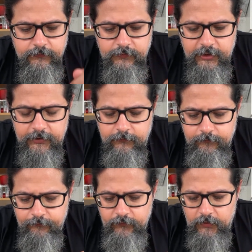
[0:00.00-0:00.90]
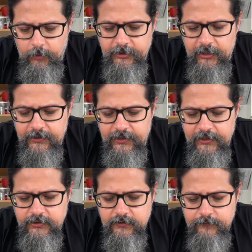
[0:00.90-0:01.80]
like, I mean, I
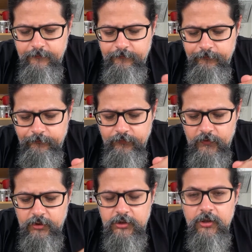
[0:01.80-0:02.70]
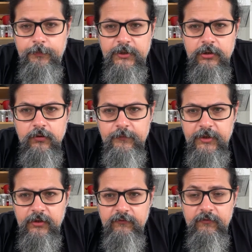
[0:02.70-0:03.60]
get the appeal of
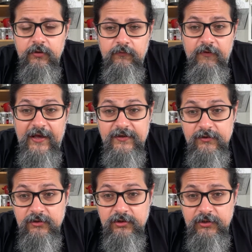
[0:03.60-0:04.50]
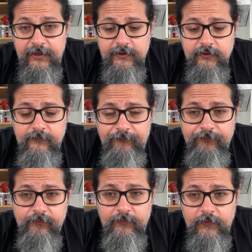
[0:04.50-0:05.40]
being viral and
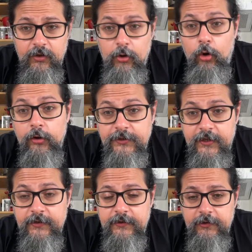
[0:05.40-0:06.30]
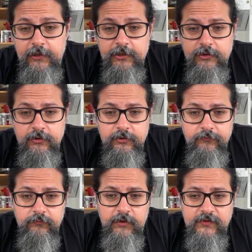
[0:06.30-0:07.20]
a content creator
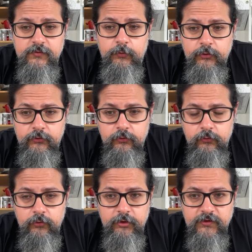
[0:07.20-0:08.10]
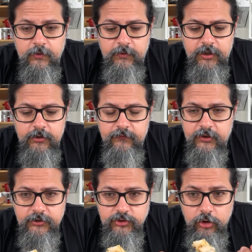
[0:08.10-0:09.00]
as opposed to doing some kind of
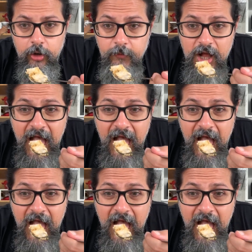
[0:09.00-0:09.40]
other job,